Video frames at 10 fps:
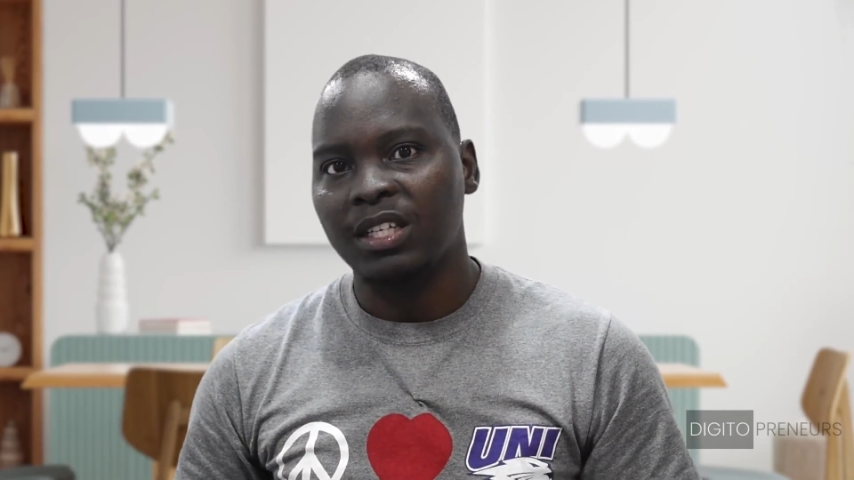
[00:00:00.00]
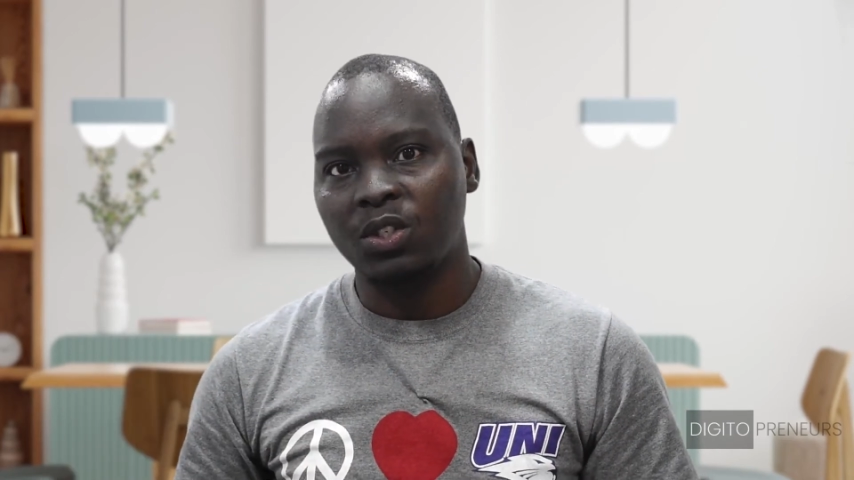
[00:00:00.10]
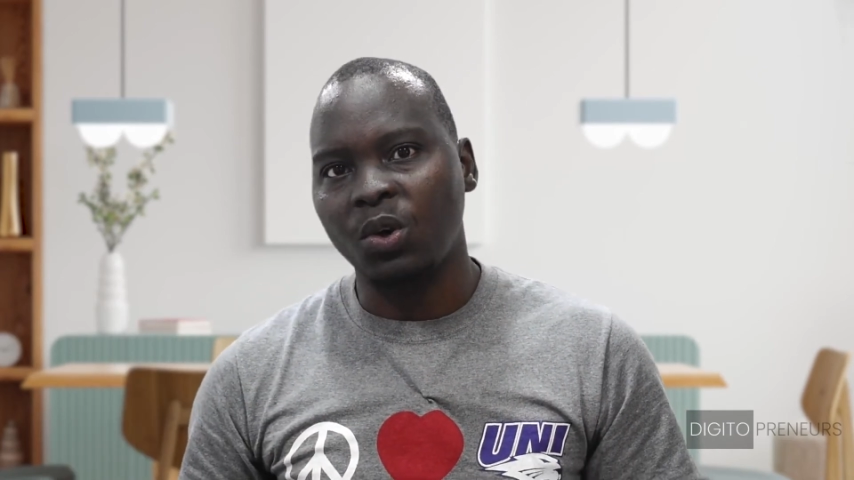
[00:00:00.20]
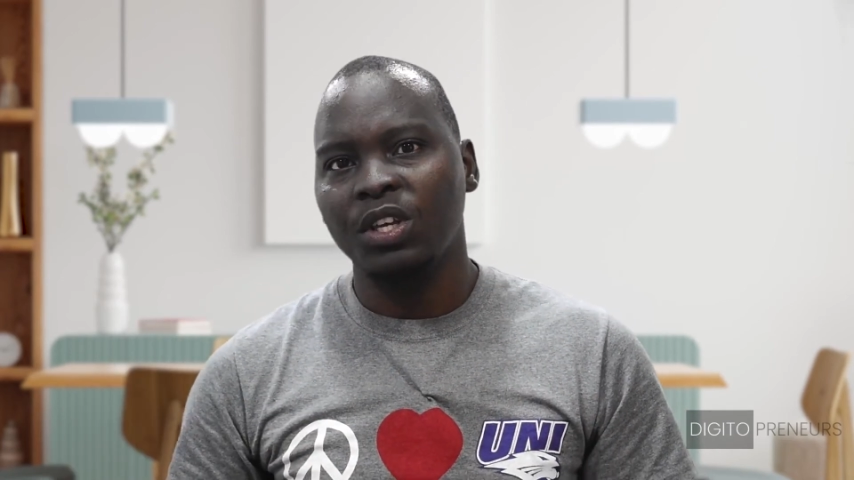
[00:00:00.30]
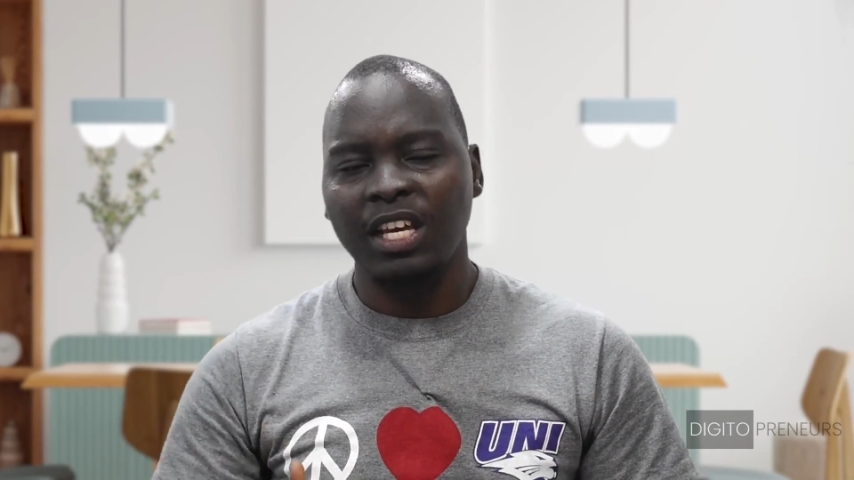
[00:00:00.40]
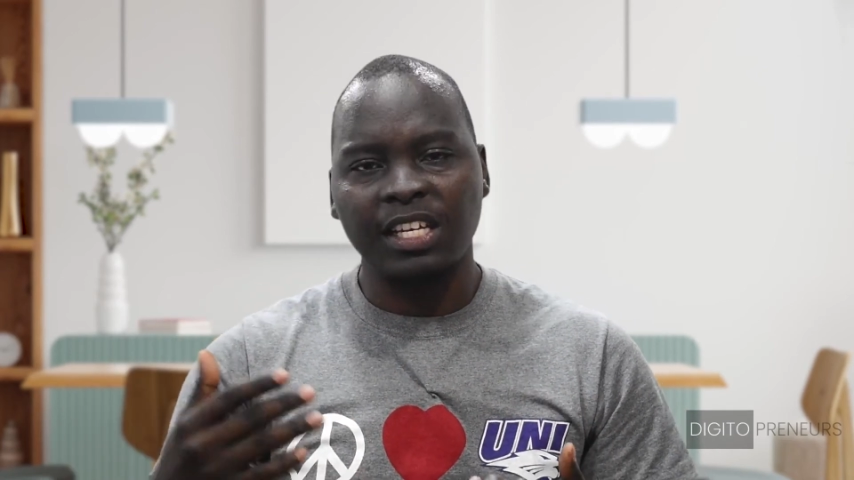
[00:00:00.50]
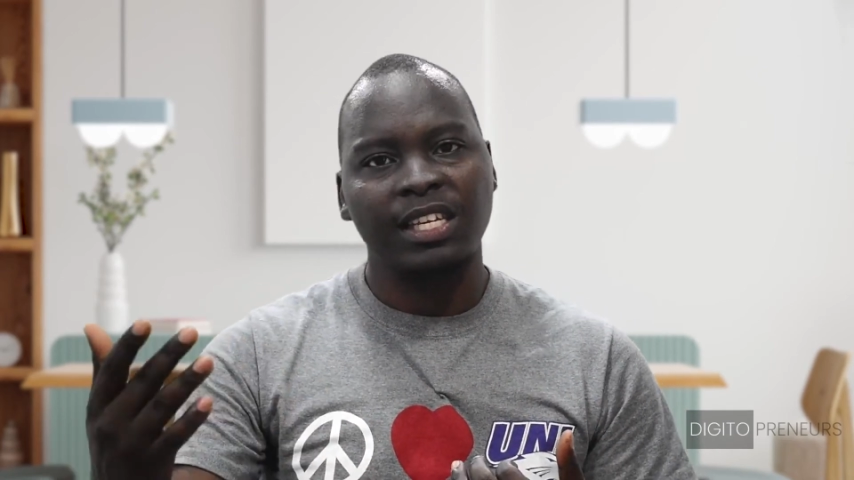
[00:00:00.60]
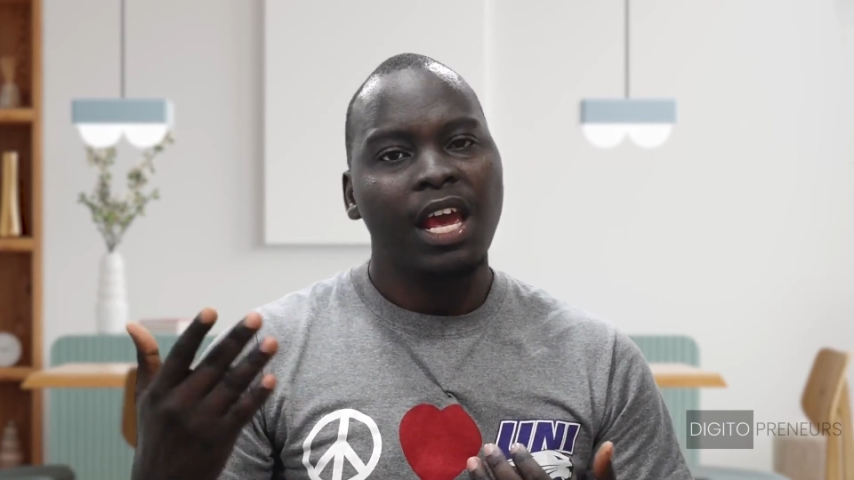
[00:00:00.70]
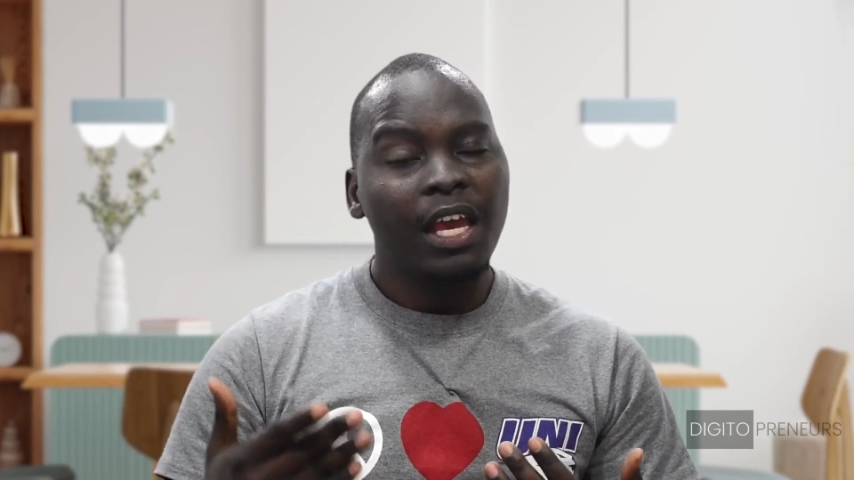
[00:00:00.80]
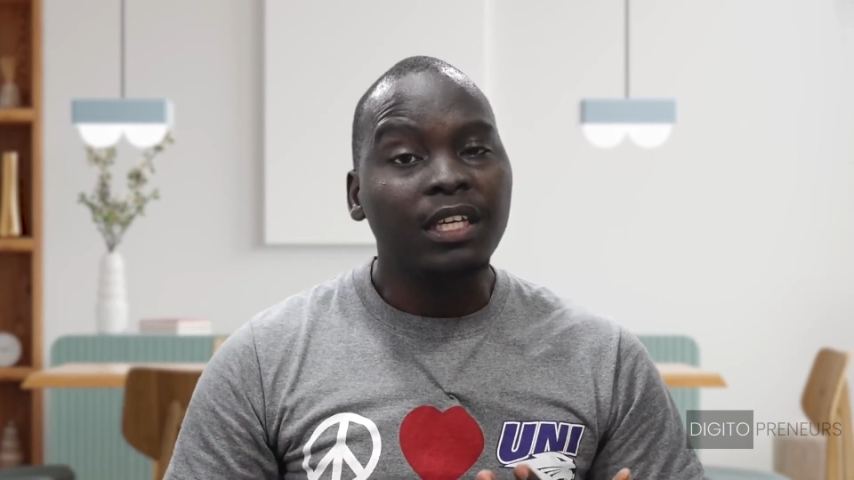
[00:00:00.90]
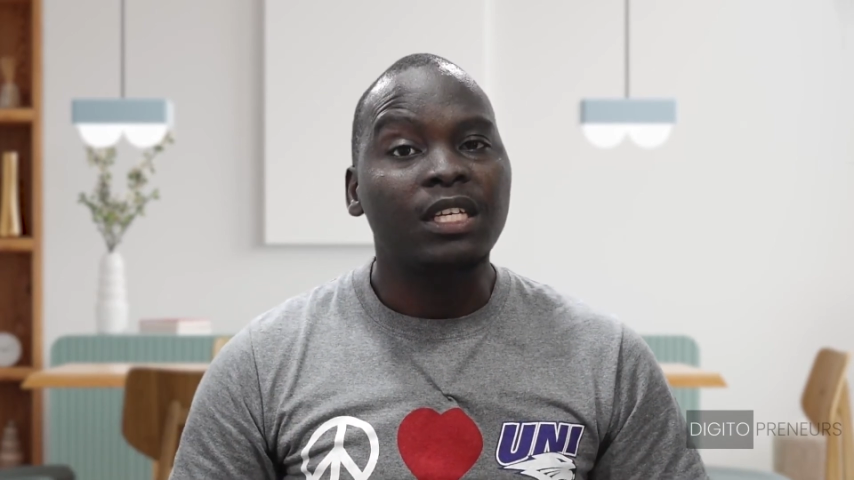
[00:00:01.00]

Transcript: So yes, it